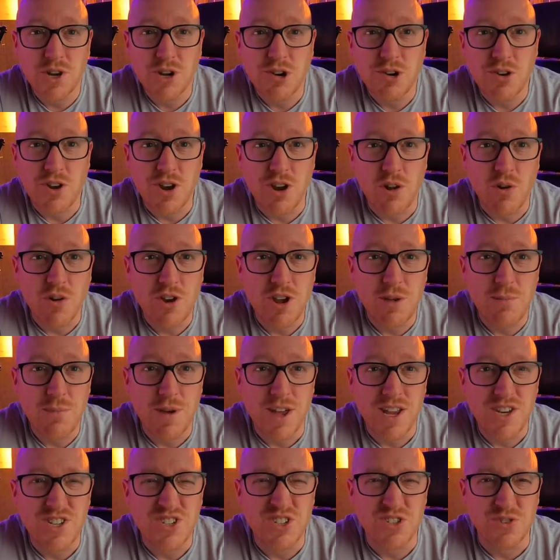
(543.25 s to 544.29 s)
are an
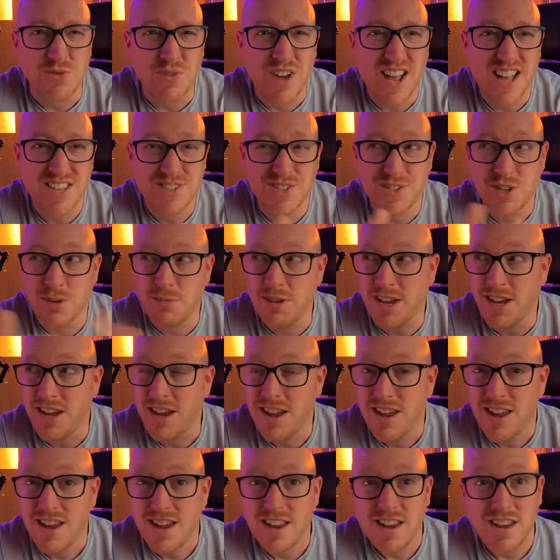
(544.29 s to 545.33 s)
occupational hazard. I
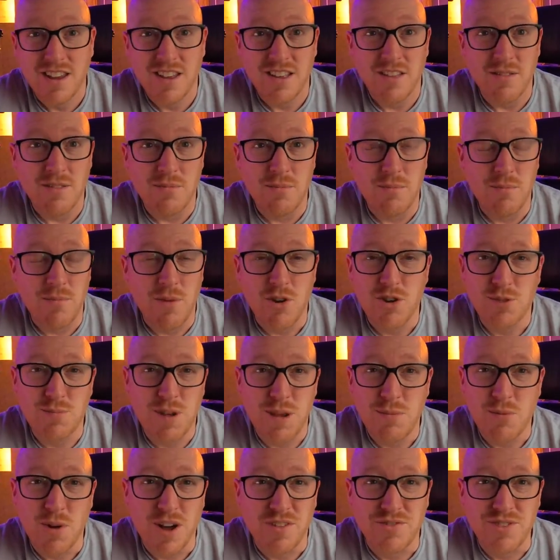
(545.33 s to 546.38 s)
mean, most
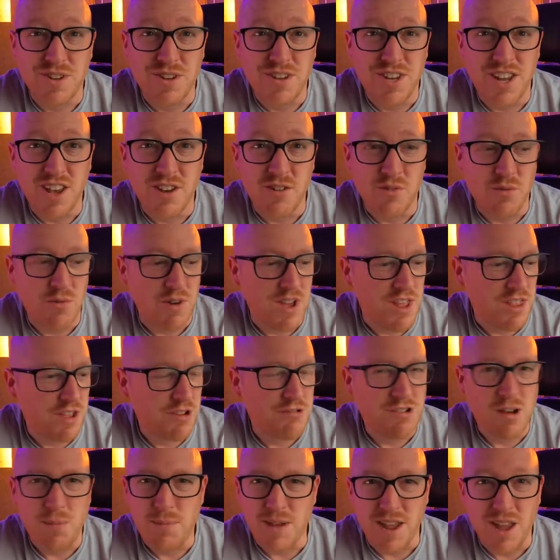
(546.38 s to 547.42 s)
people have to deal with
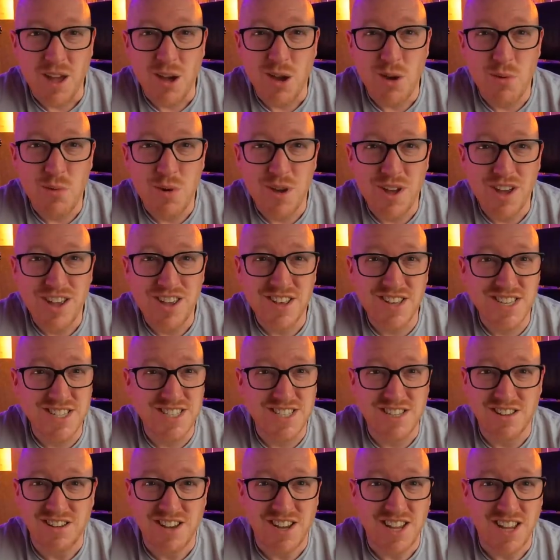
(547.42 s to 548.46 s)
crappy
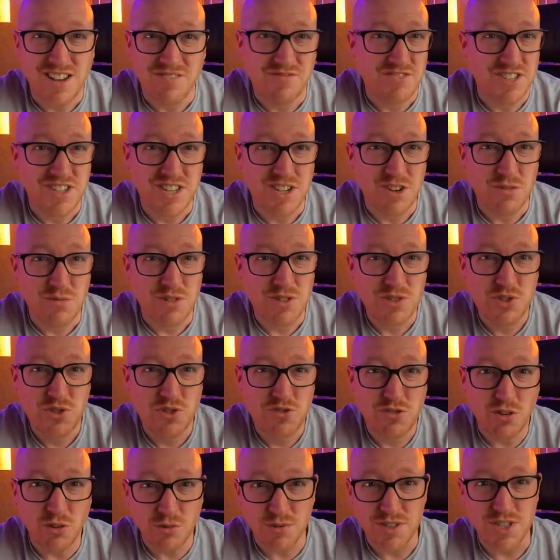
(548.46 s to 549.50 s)
co-workers. I have to deal with
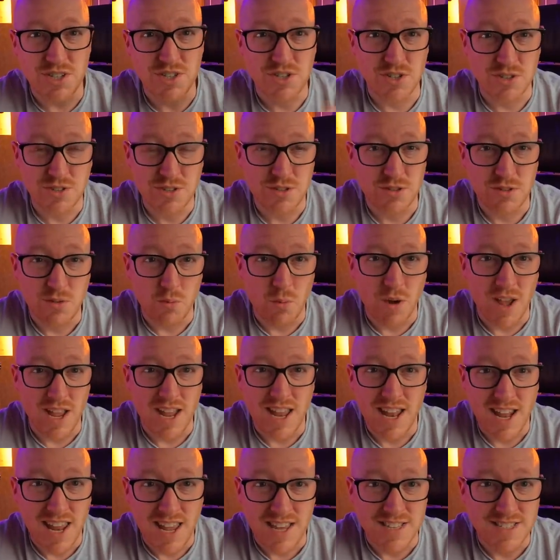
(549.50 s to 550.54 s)
trolls. It's just the
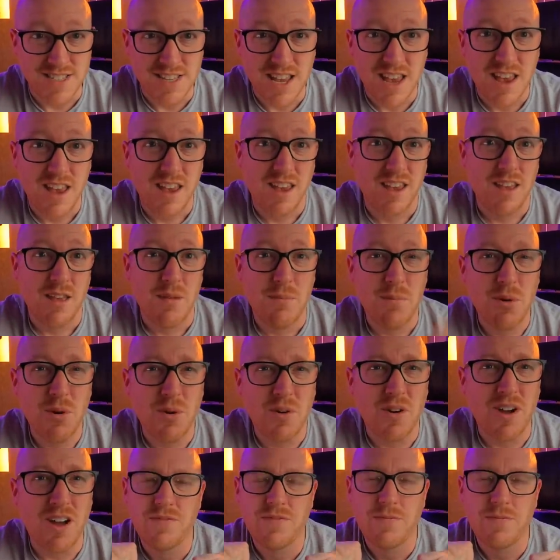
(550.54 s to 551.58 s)
way it is. But